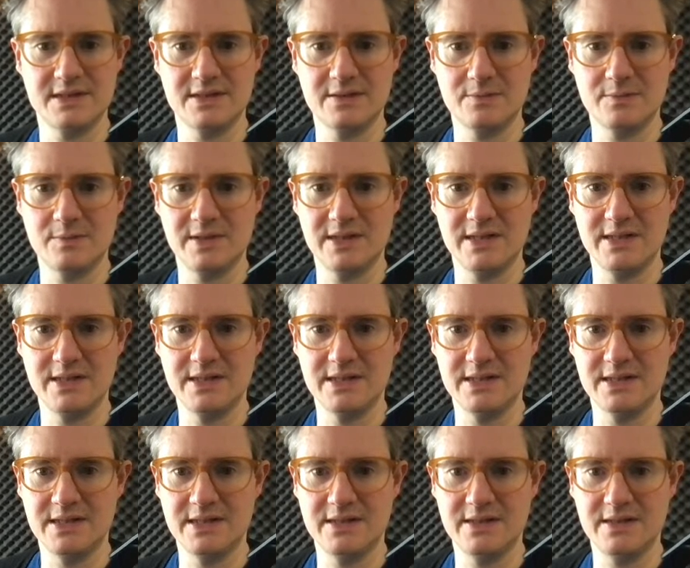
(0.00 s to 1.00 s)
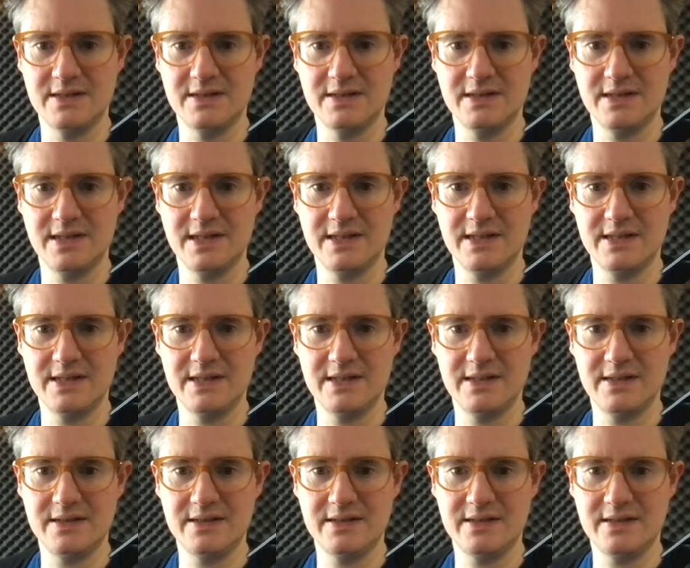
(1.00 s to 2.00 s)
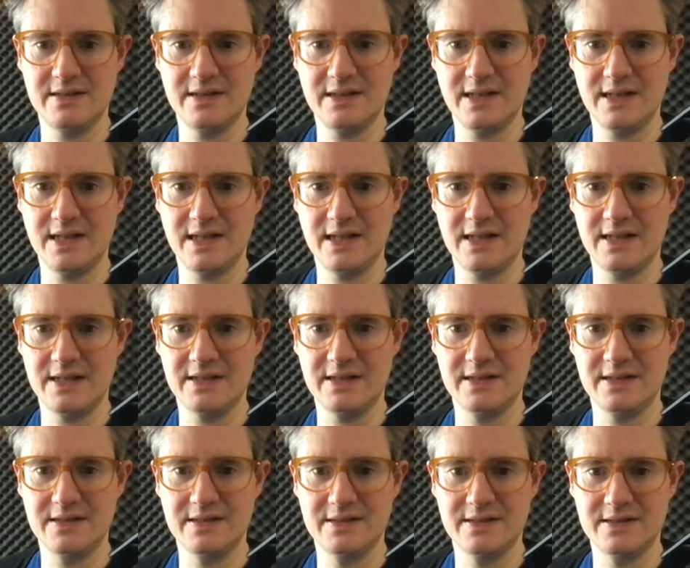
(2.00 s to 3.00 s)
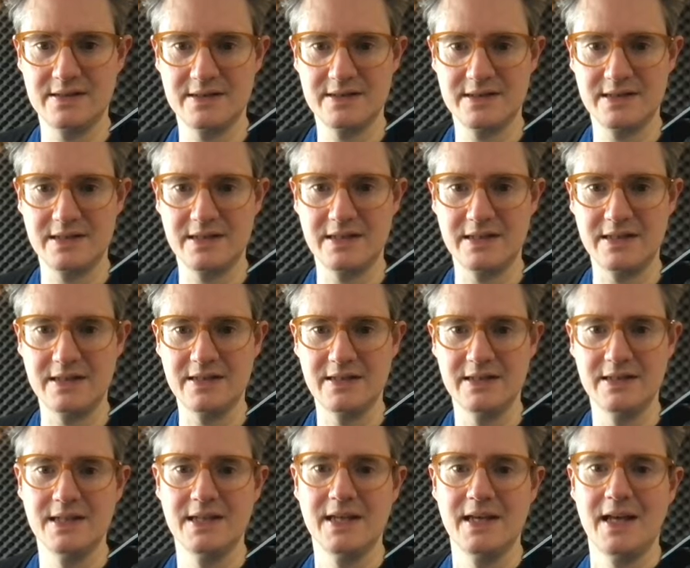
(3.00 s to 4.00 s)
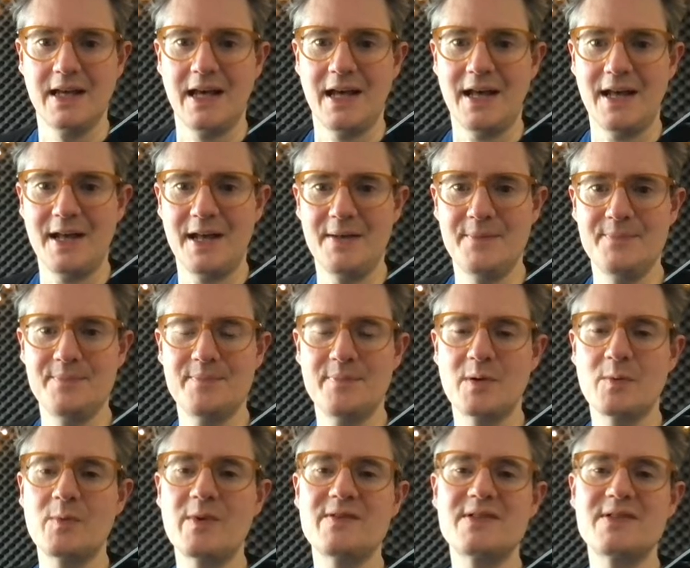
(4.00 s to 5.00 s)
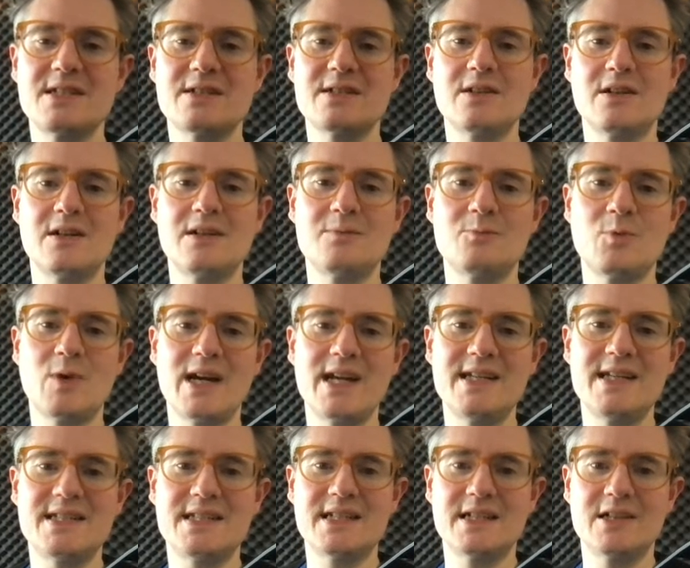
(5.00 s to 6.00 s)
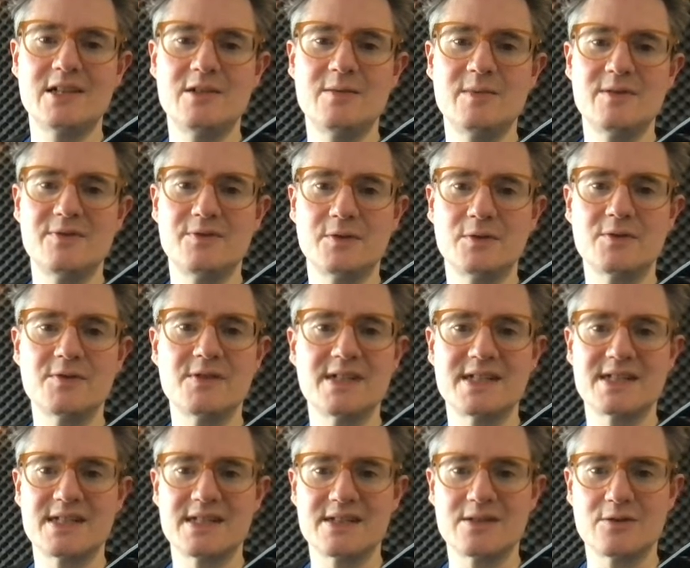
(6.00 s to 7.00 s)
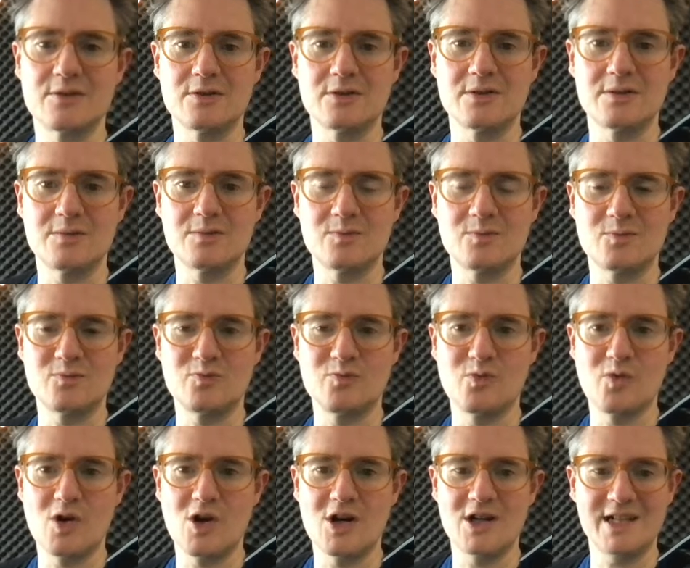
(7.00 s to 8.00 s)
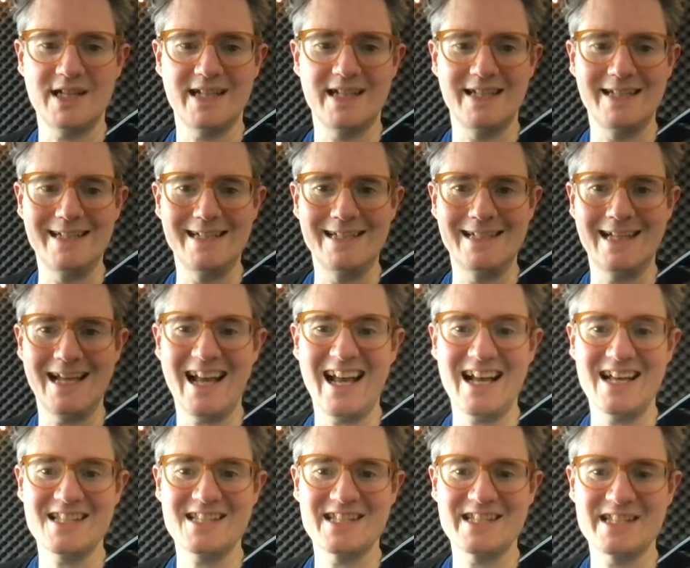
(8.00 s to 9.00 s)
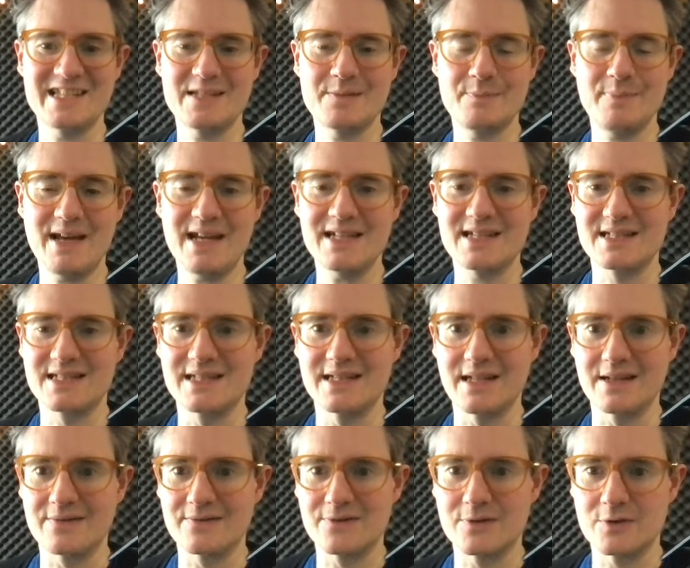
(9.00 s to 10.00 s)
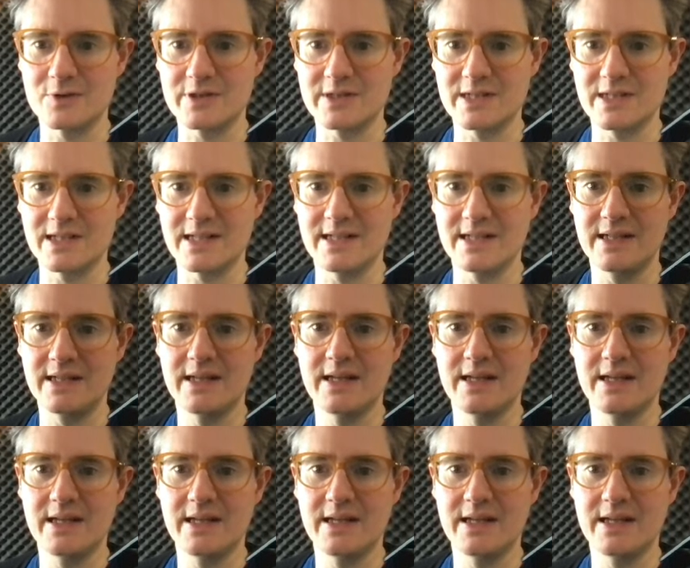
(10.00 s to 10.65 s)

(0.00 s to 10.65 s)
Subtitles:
is weird, isn't it? Edit, add, done. But we've got a way to go before this is all working as expected, unfortunately.